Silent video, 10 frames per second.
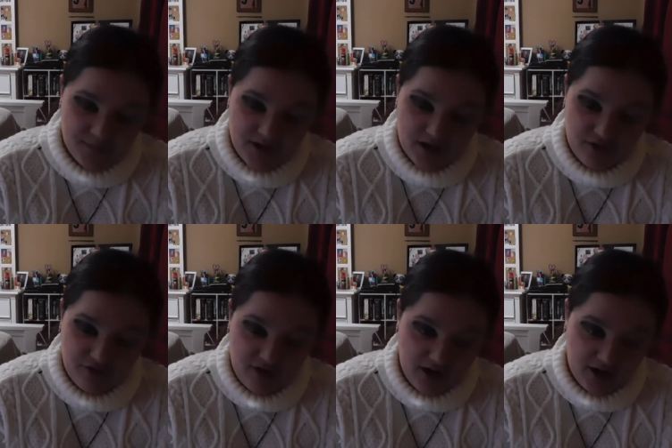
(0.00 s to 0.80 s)
It's
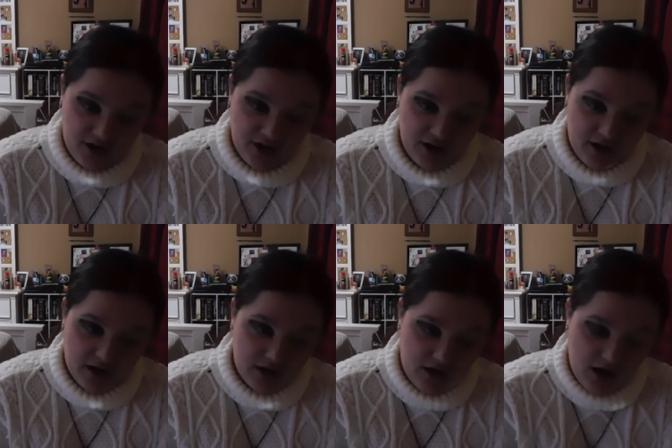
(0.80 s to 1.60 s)
fine.
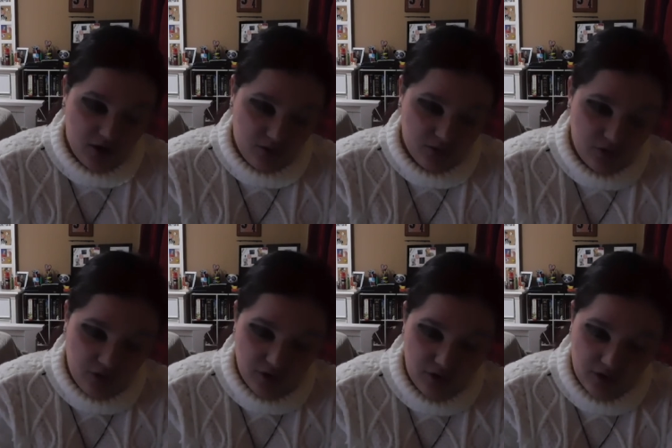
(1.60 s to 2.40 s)
You know,
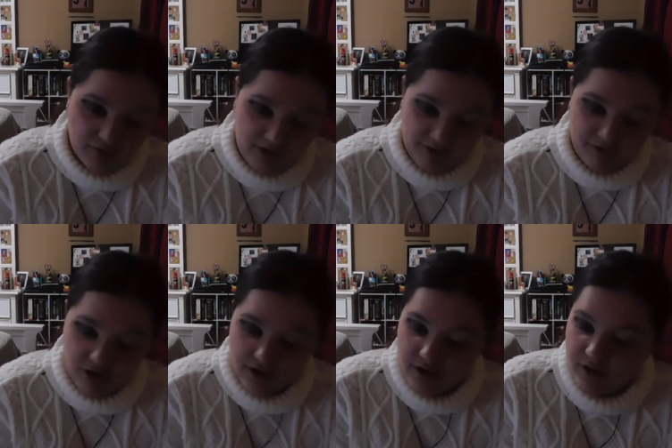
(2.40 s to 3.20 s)
if at
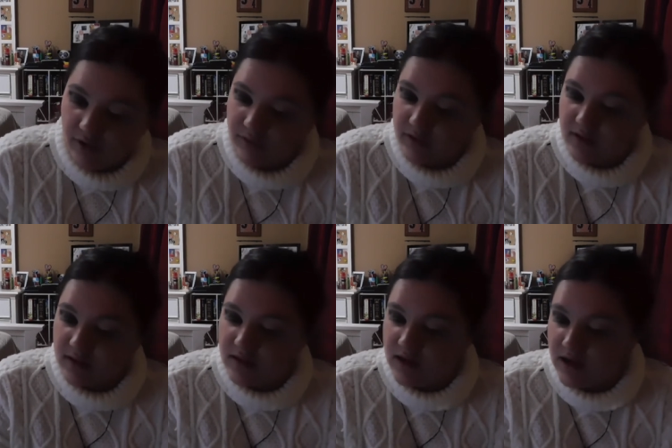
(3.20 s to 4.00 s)
first you don't
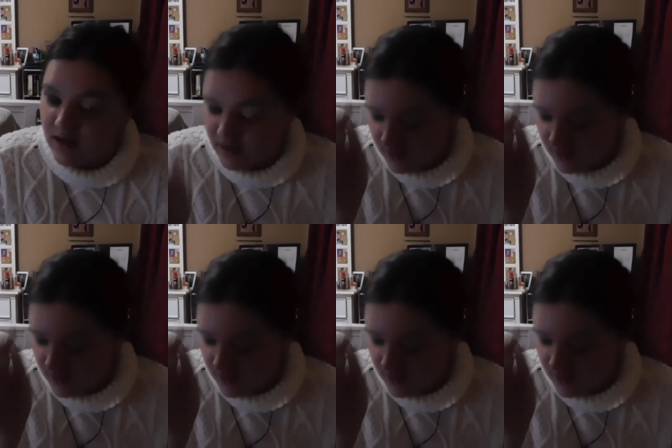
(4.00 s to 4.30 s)
succeed,